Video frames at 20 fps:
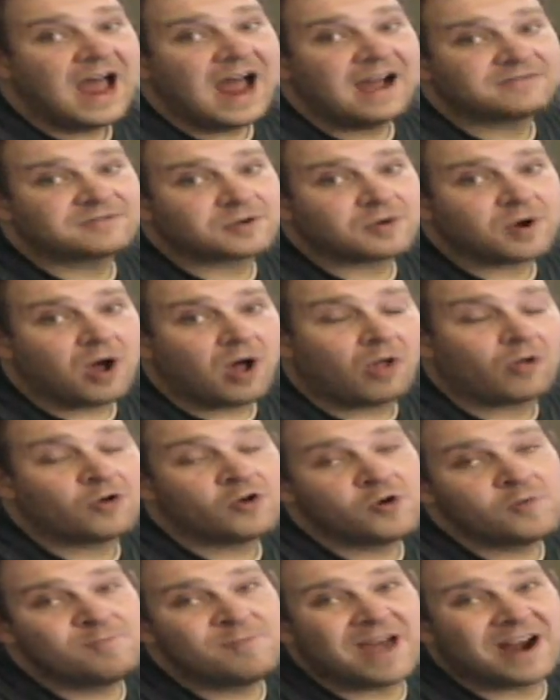After all,
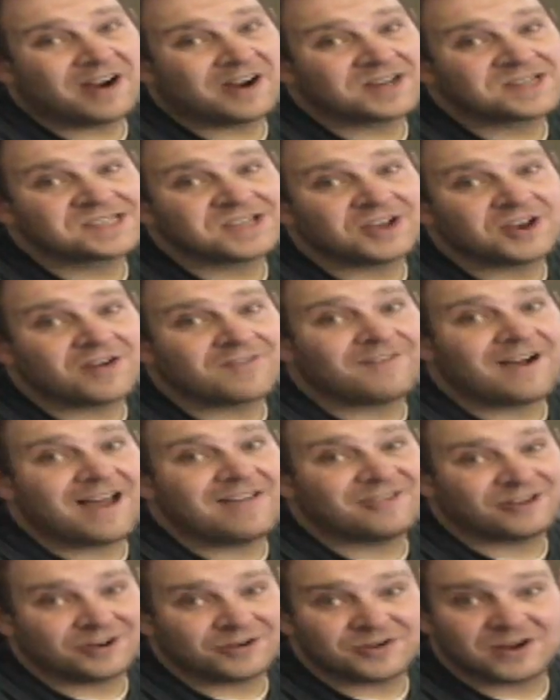who better to sell your
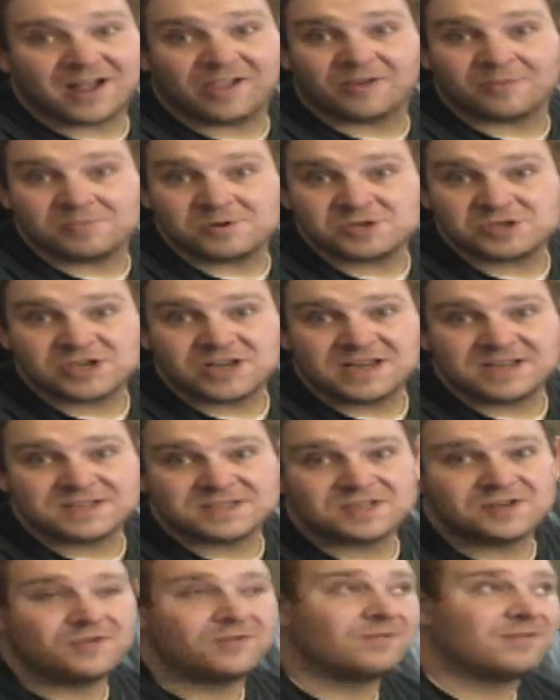$500 machine
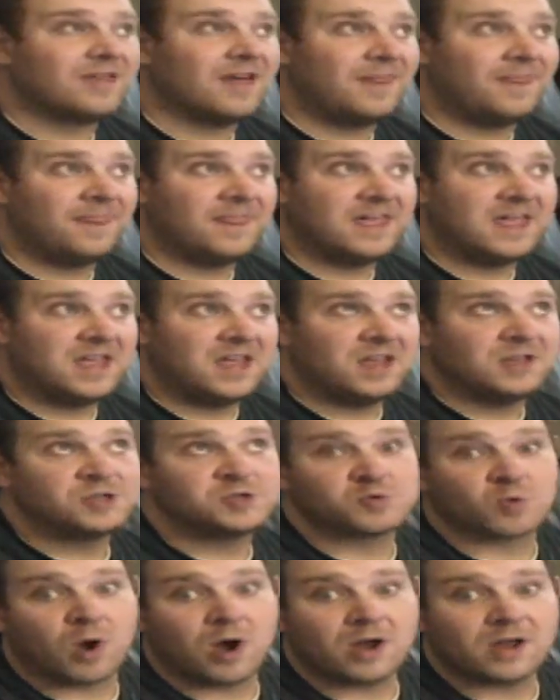to than the
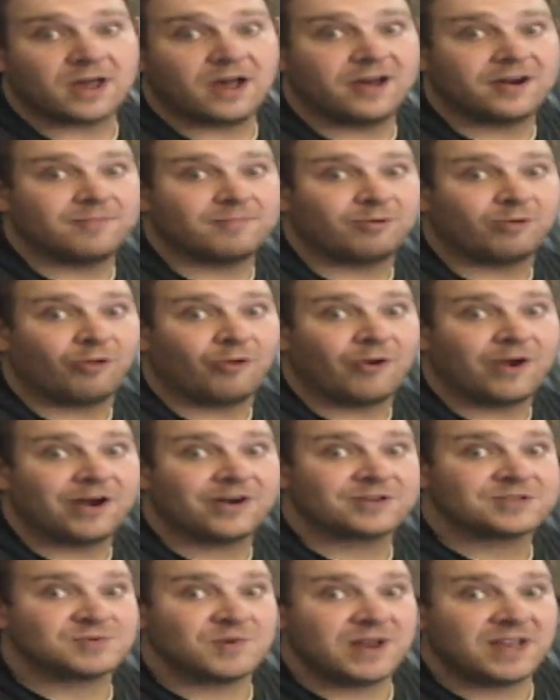drunk, unemployed,
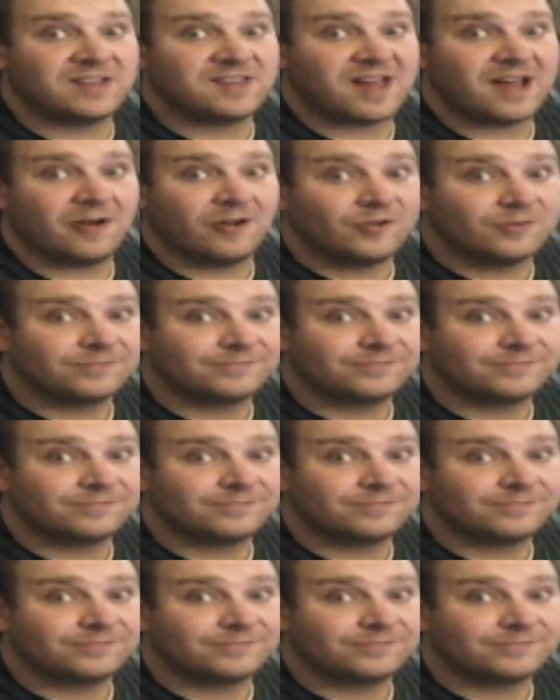or tweaked out?